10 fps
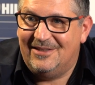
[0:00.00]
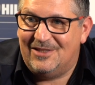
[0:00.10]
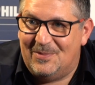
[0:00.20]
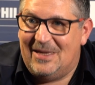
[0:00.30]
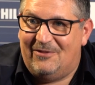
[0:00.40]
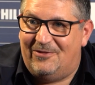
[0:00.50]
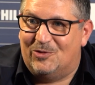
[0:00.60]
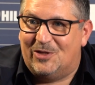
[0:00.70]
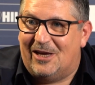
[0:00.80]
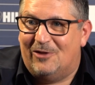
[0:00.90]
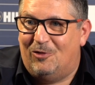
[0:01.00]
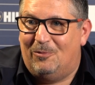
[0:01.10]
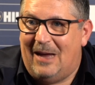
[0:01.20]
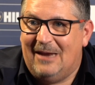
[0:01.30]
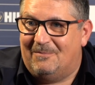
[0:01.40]
To me, he feels like an
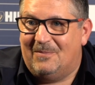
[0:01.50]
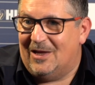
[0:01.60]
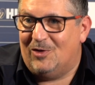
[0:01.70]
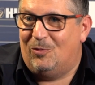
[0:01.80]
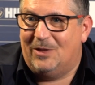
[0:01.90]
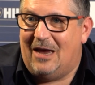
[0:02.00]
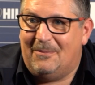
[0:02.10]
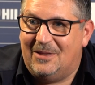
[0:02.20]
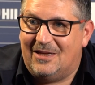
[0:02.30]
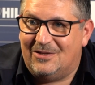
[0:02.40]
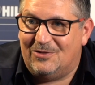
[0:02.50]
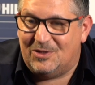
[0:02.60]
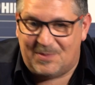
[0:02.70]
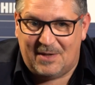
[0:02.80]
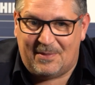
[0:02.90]
old man, an old dart player. You know,
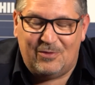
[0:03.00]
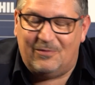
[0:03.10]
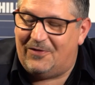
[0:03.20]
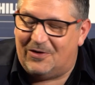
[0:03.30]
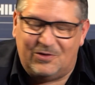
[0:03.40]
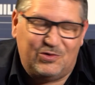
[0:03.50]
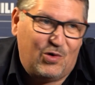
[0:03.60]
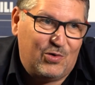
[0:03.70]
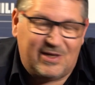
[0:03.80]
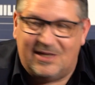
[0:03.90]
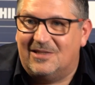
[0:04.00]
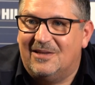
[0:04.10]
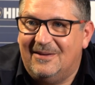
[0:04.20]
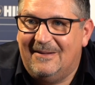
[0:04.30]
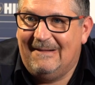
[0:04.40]
he's been about for donkeys.
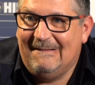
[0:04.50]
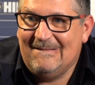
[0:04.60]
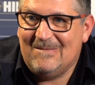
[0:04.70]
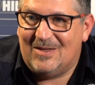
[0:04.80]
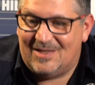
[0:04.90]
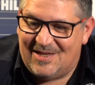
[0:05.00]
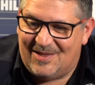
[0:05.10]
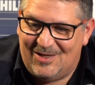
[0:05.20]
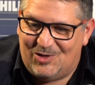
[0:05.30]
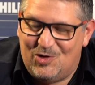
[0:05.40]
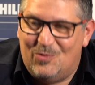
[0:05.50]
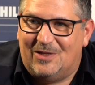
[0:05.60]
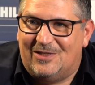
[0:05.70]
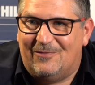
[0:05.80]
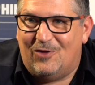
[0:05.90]
But these new
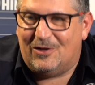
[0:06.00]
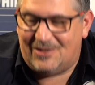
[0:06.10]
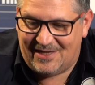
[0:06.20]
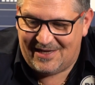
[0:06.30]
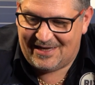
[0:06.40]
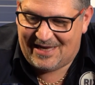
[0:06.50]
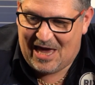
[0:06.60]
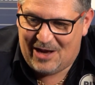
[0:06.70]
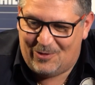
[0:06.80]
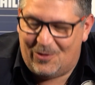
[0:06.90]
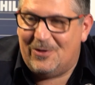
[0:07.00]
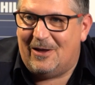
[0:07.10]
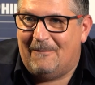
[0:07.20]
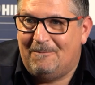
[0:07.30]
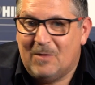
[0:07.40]
ones have got to carry on
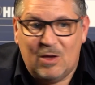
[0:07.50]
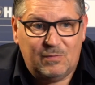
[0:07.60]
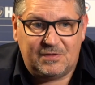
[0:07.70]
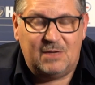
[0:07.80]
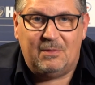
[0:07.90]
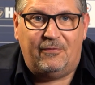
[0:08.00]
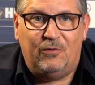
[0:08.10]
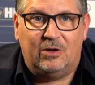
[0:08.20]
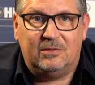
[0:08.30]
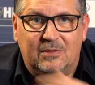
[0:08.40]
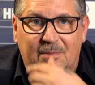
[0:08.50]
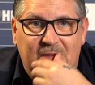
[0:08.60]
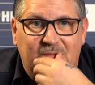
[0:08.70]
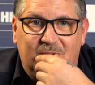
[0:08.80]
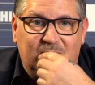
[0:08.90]
now. We've seen it before. I
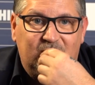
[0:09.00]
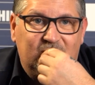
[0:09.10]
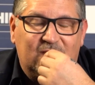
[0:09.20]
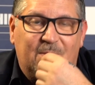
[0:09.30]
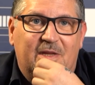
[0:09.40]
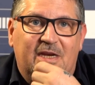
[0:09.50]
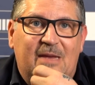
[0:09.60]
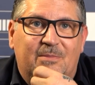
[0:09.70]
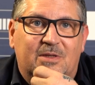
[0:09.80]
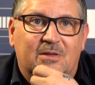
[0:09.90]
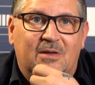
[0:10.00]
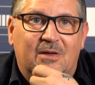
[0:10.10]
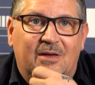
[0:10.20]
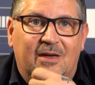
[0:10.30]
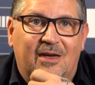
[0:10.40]
mean, some of the names,
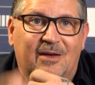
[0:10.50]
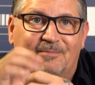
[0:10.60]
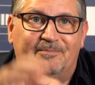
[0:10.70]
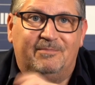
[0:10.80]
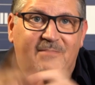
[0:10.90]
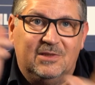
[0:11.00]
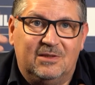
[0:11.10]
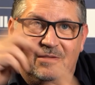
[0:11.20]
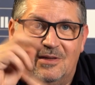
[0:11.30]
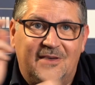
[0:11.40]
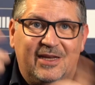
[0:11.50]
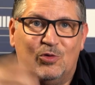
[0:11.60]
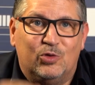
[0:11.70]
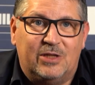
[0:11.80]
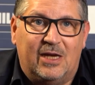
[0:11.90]
Air
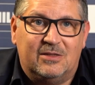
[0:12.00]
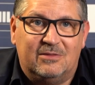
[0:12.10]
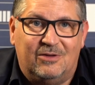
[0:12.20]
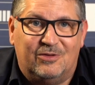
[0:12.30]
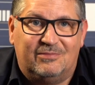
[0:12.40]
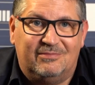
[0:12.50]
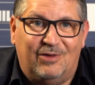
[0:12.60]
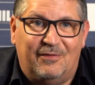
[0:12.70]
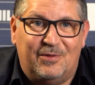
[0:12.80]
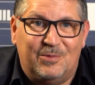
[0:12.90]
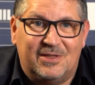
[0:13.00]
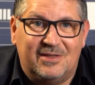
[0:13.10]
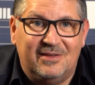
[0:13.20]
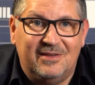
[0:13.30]
Hostess, or whatever it was.